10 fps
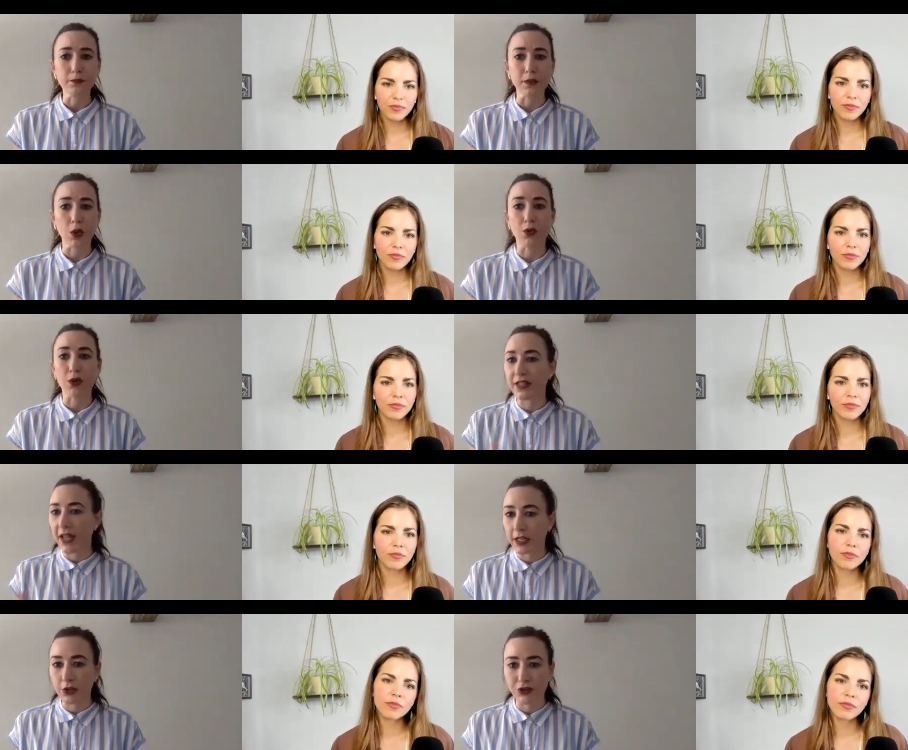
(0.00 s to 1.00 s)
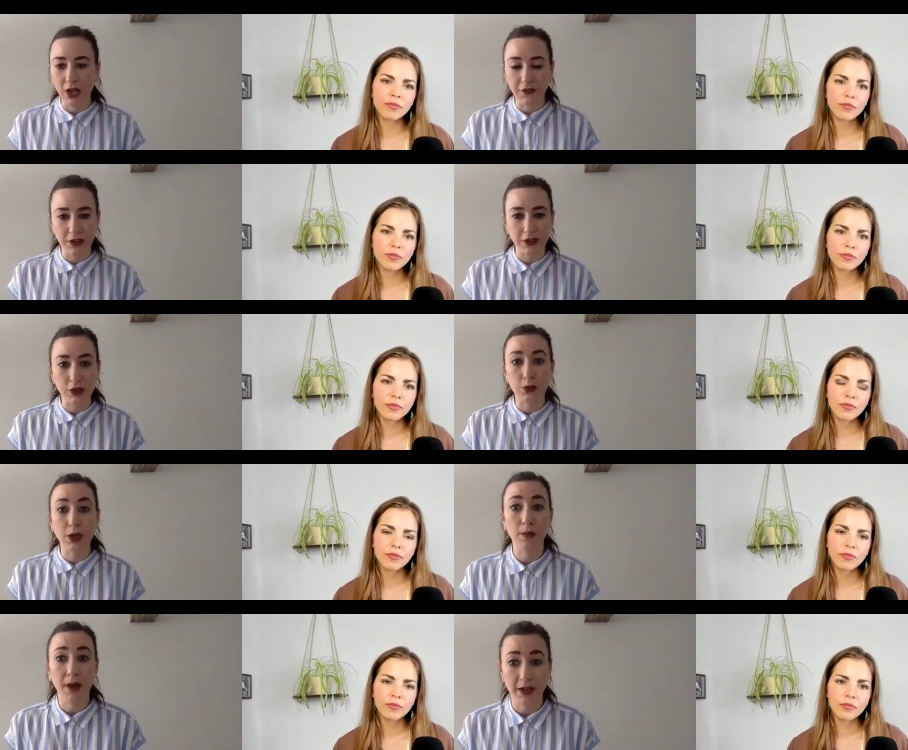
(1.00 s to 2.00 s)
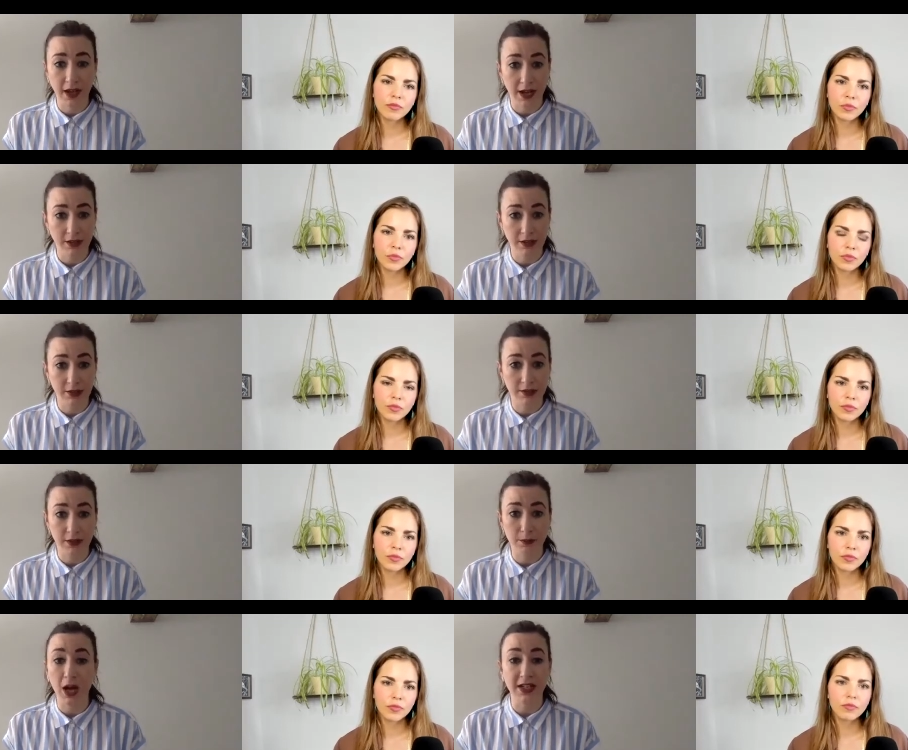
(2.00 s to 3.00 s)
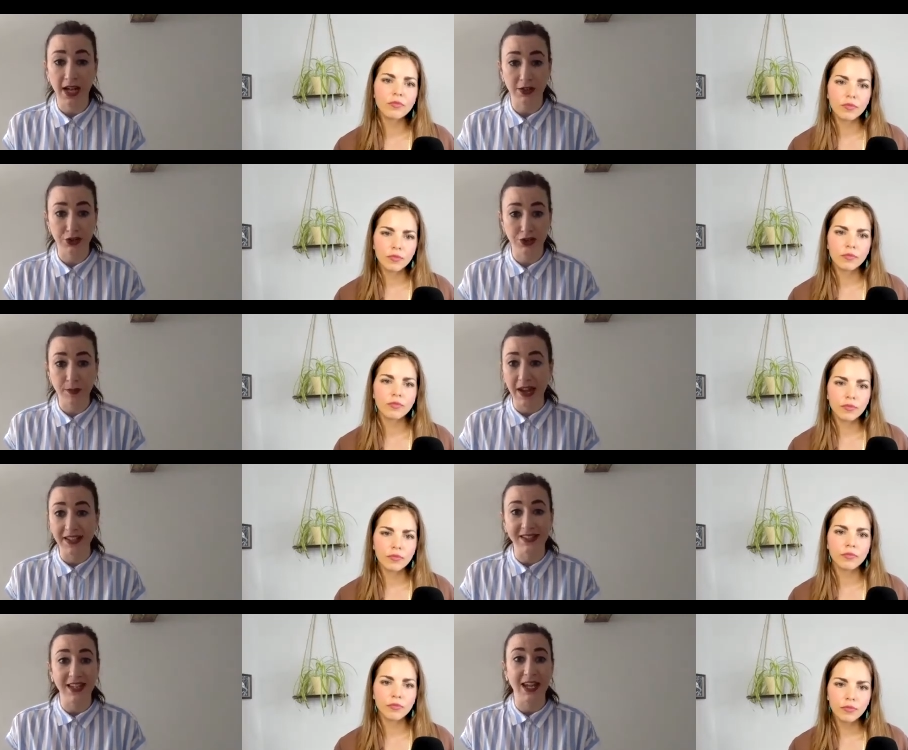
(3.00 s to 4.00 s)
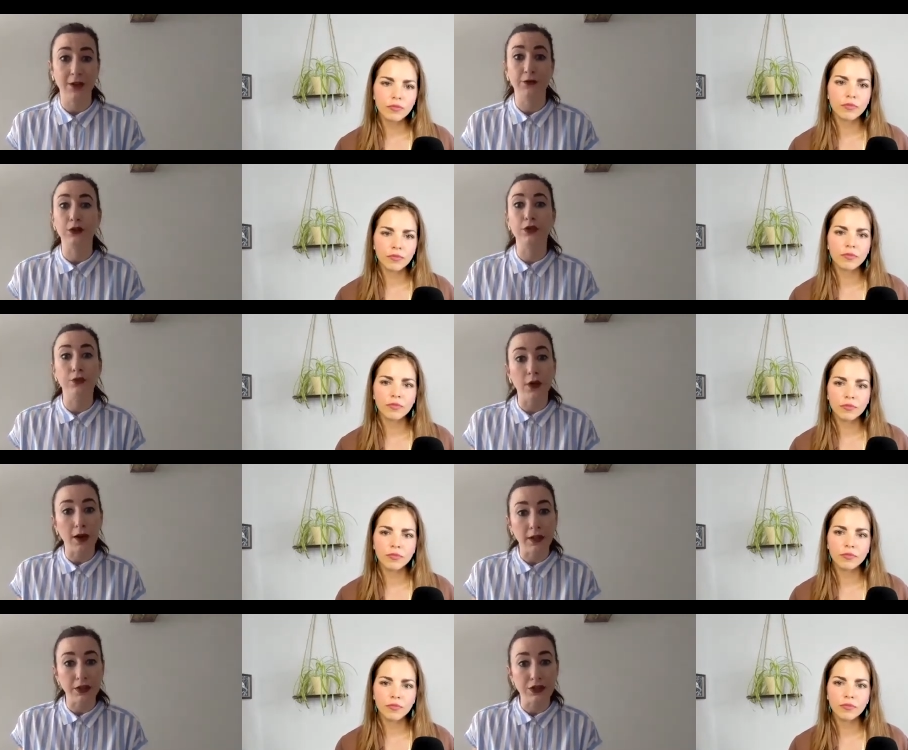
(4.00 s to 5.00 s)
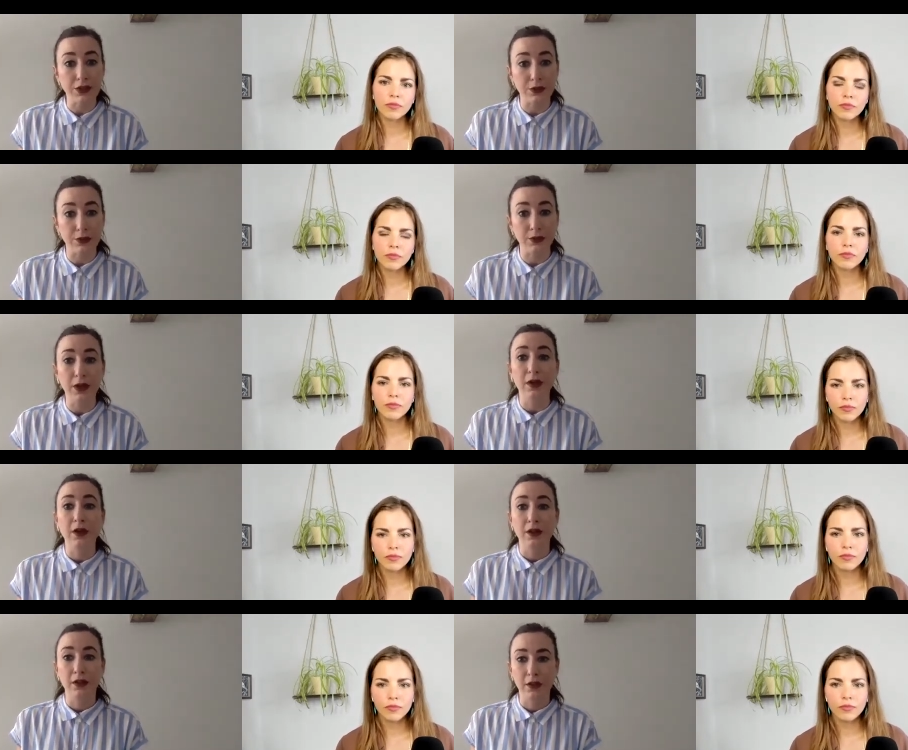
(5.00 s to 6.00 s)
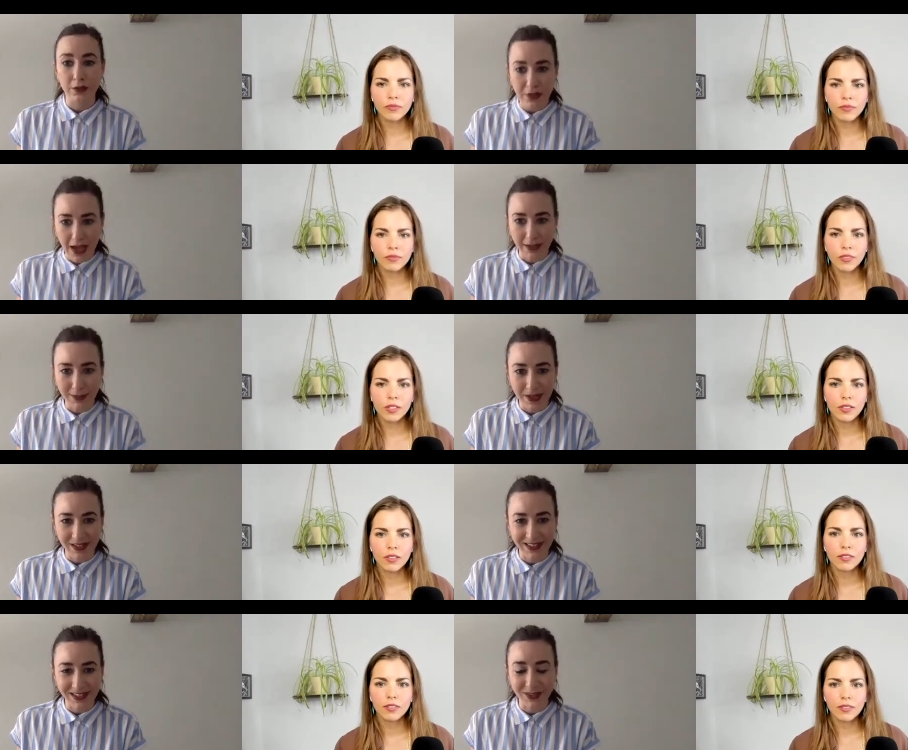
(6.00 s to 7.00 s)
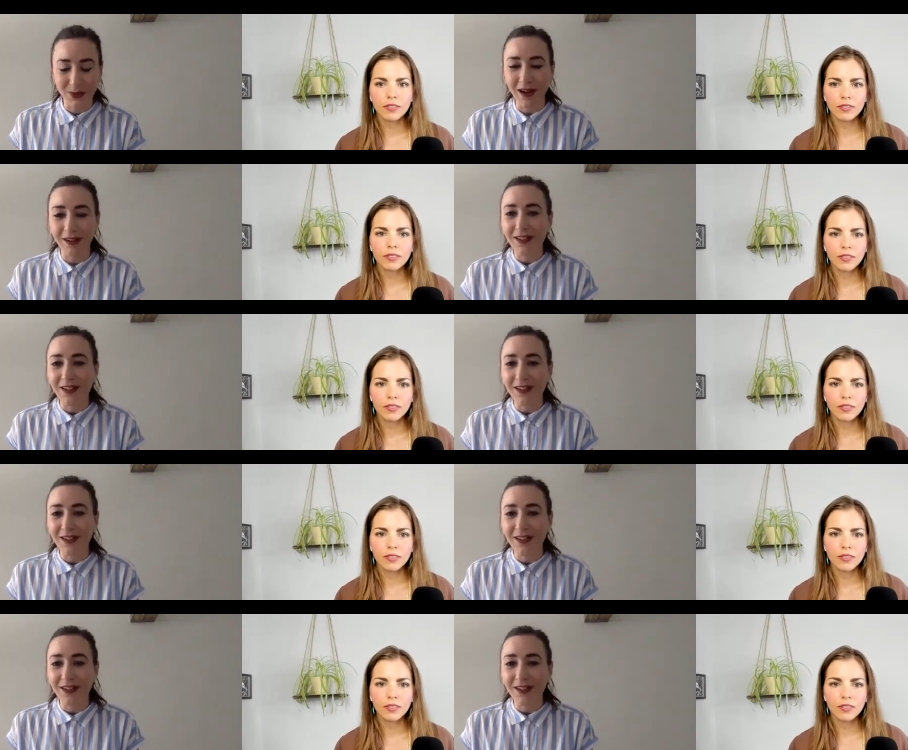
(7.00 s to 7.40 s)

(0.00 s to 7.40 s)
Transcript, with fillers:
Speaker 1: or getting yourself into the queer podcaster space, if you fall into that space as well.